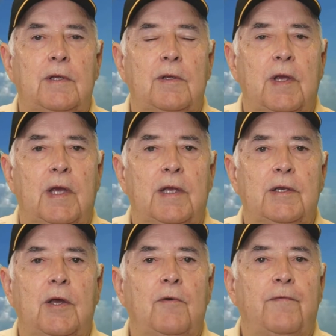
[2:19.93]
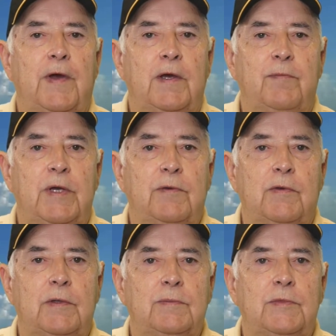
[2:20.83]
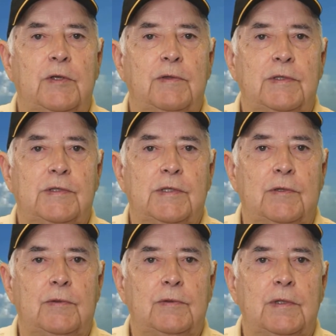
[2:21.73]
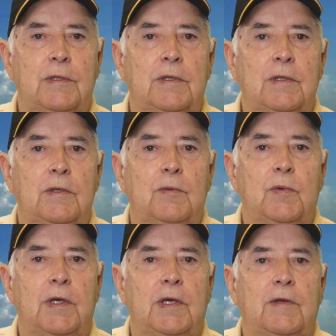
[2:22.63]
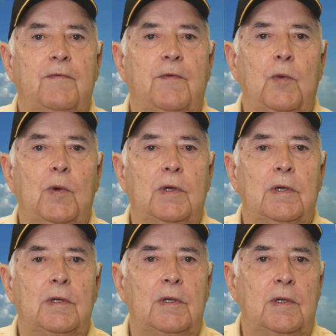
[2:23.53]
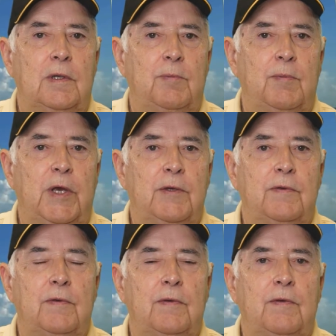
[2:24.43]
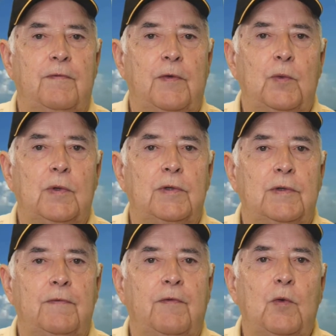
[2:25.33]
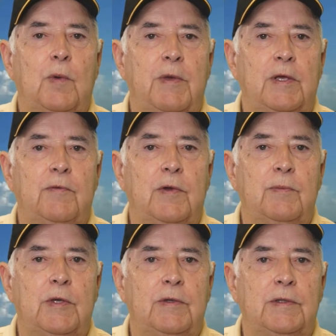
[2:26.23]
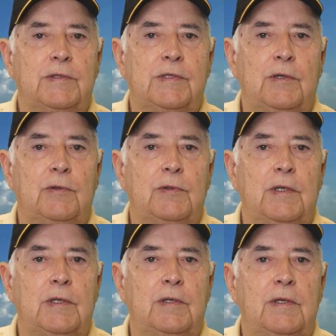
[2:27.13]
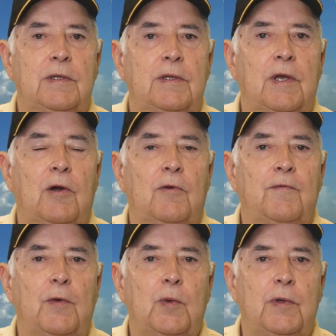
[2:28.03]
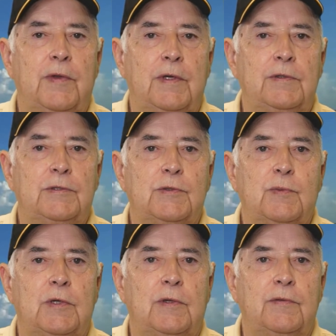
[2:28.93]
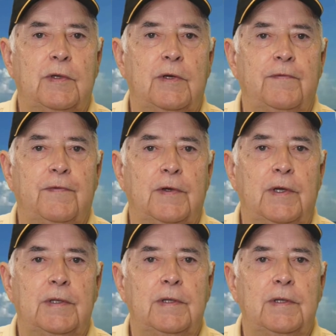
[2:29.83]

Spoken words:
Had no 5-bedroom units sold. We had 4 of the 4-bedroom units sold, and all 4 of those were on Gulf front.